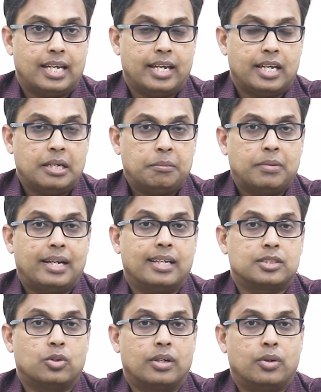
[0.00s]
A. It
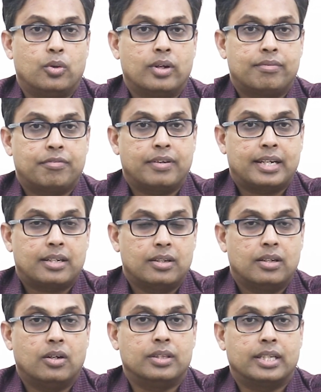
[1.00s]
has got no effect
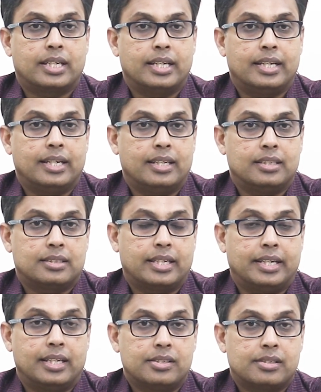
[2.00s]
on the
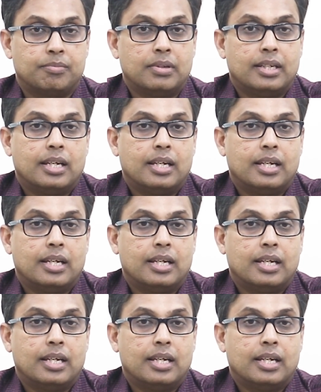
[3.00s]
kidneys.